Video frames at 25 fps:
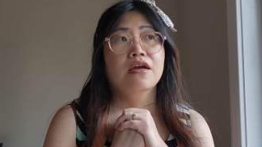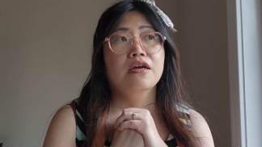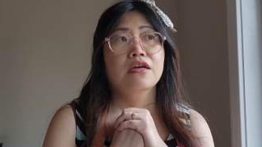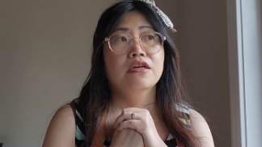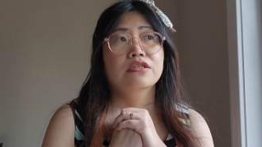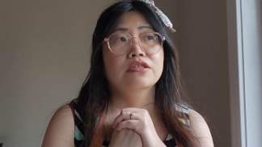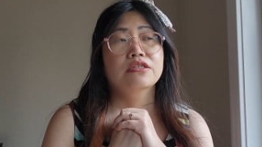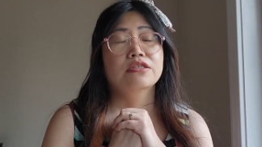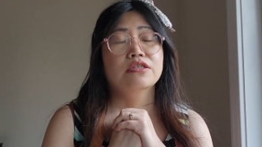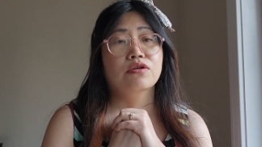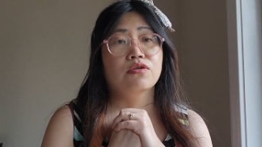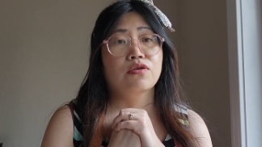
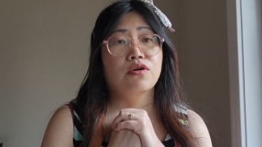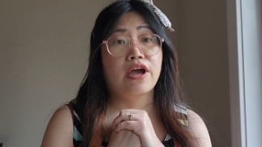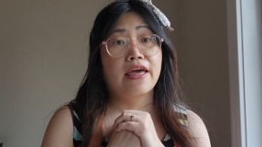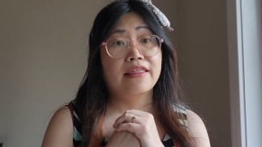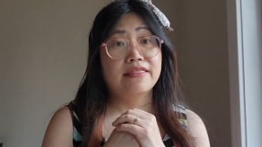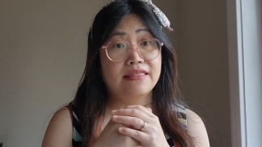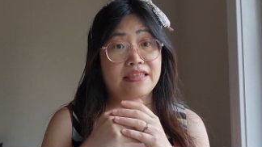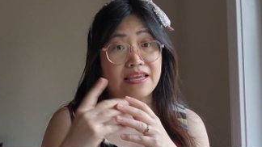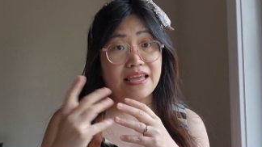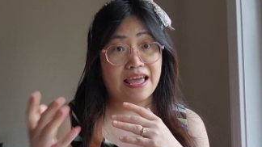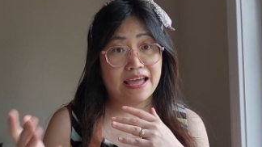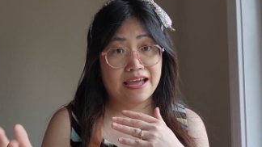So
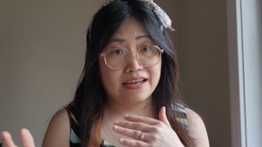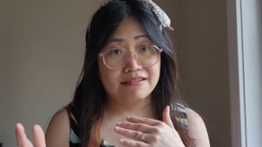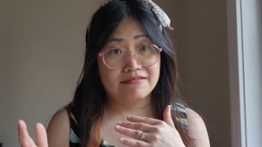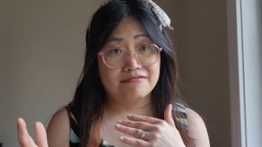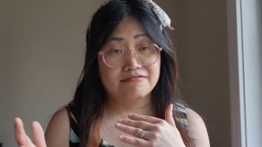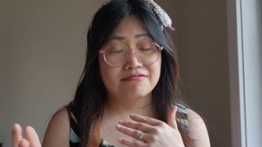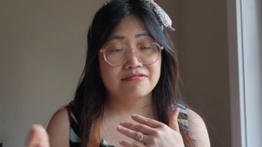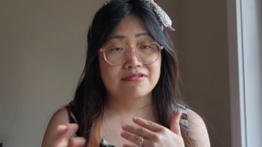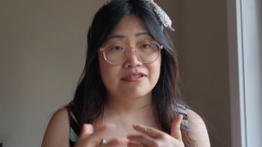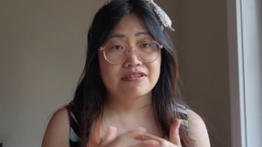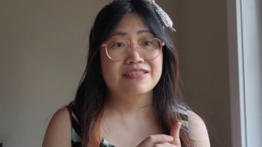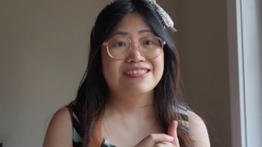at the
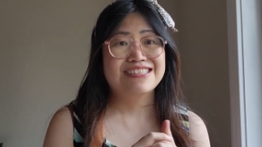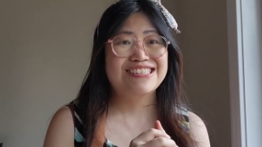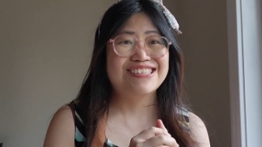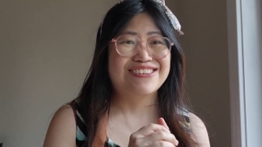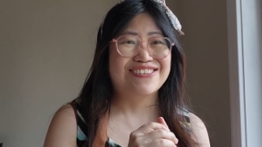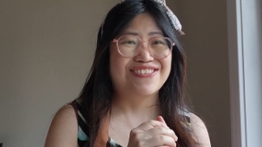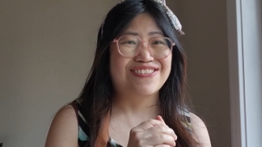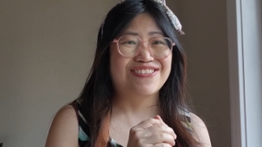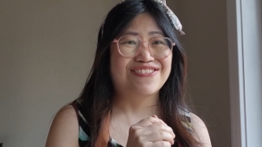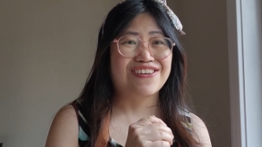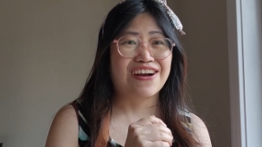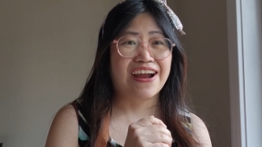end,
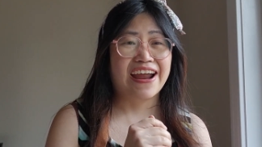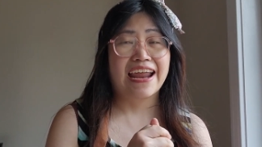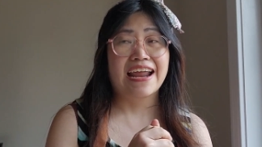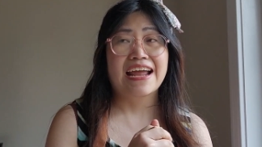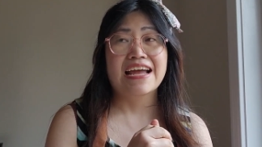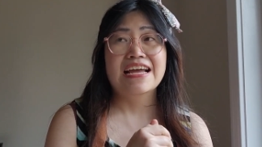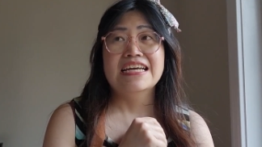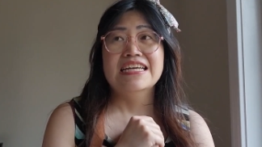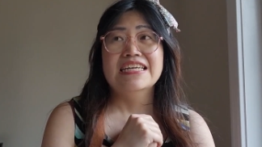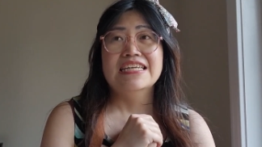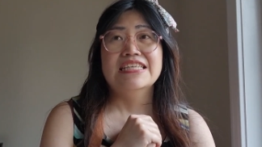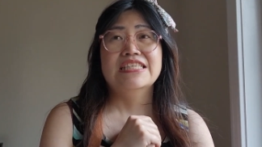
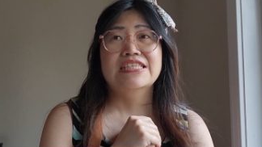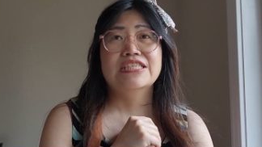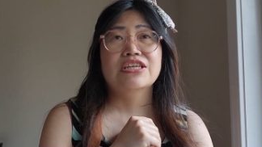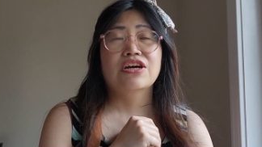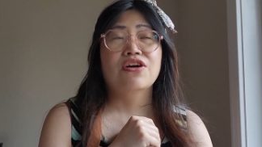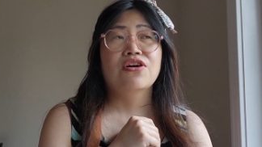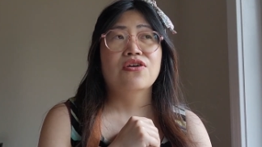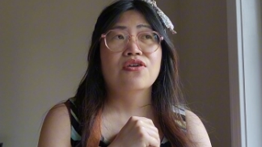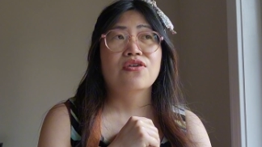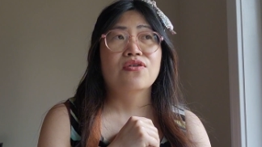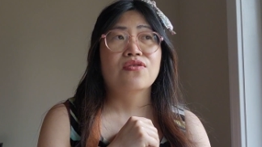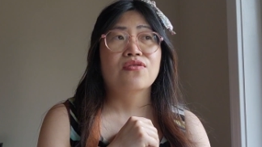
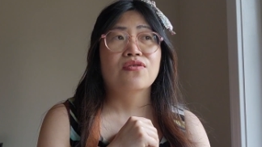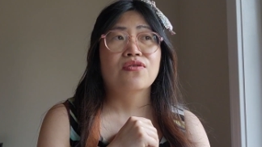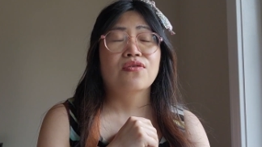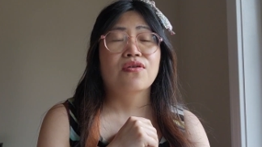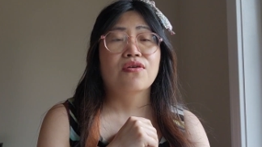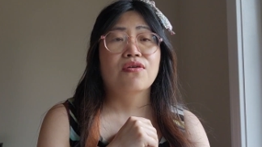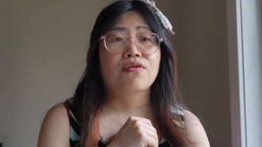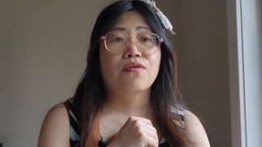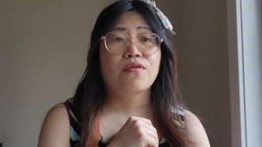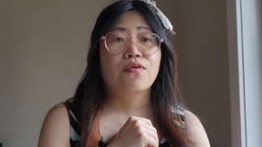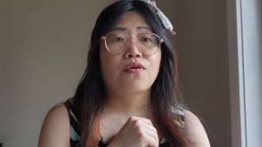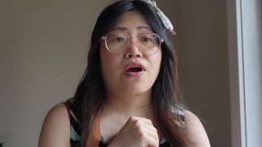
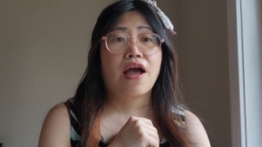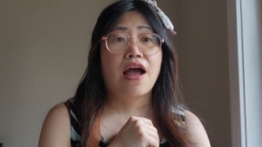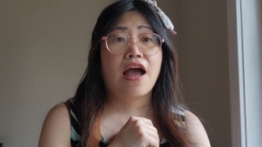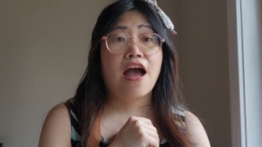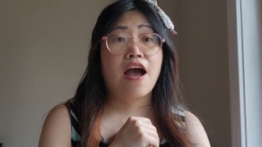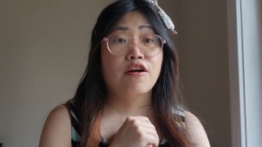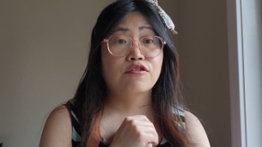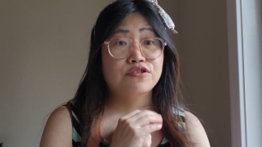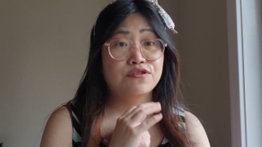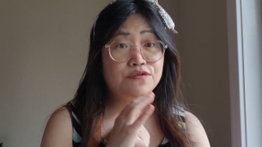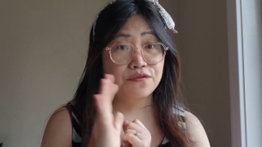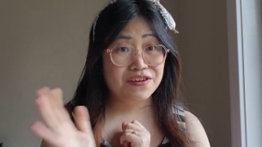so
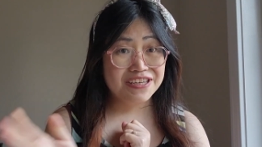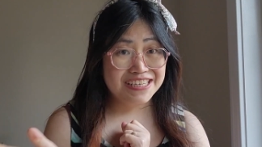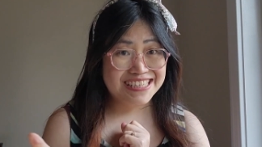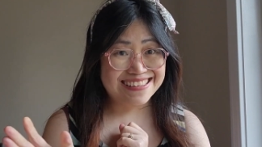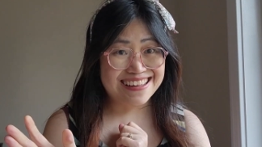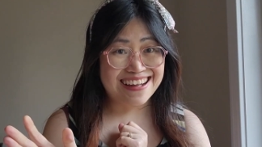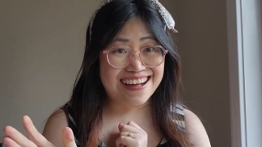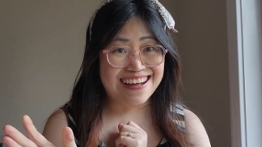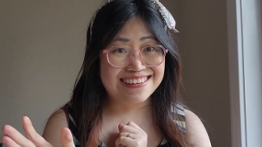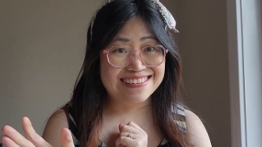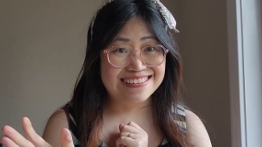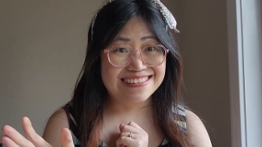how to fix
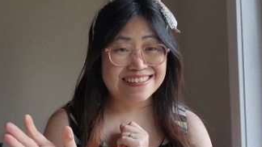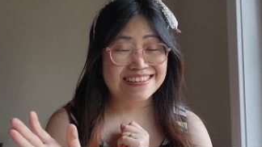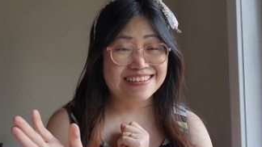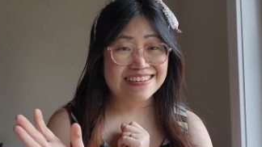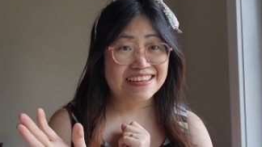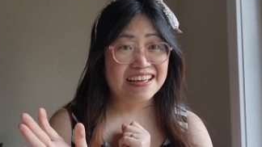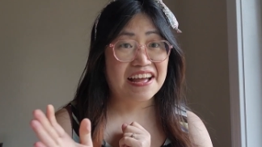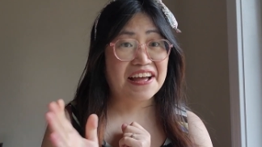that?